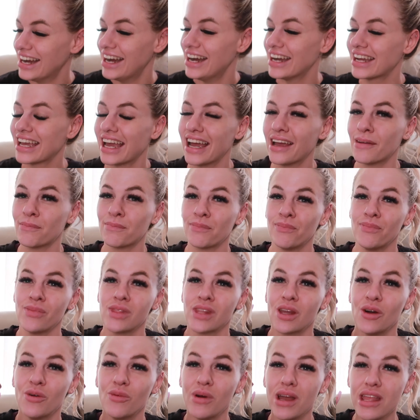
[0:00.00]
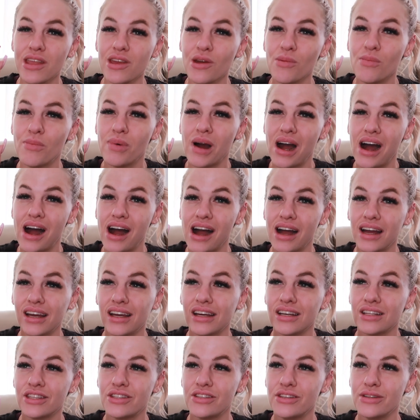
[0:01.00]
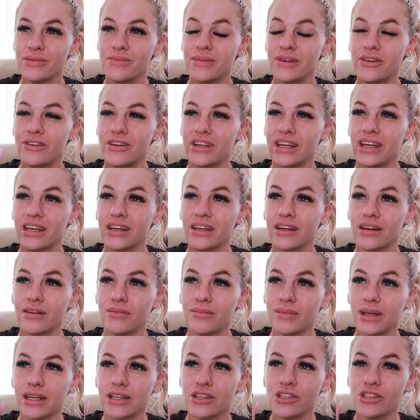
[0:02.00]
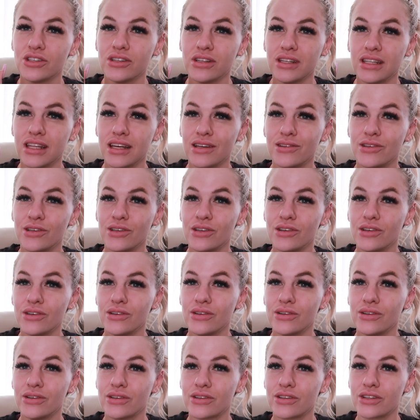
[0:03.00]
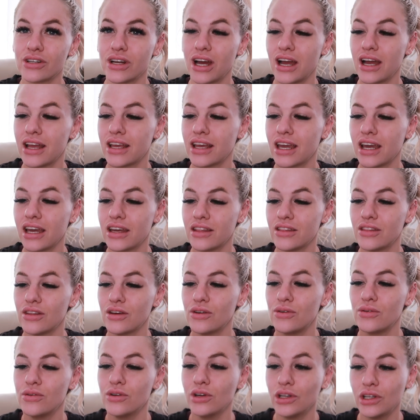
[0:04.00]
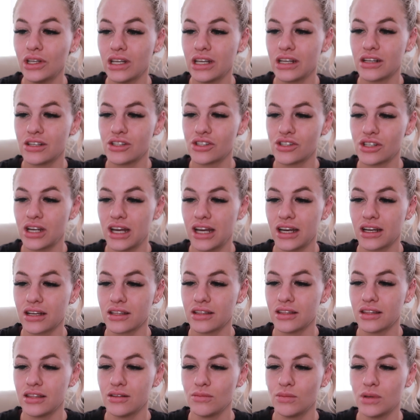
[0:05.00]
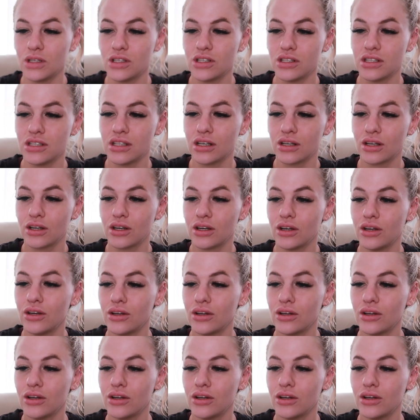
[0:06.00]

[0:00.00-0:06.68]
Okay, when you buy a turmeric, make sure that you try and get the root extract, which is the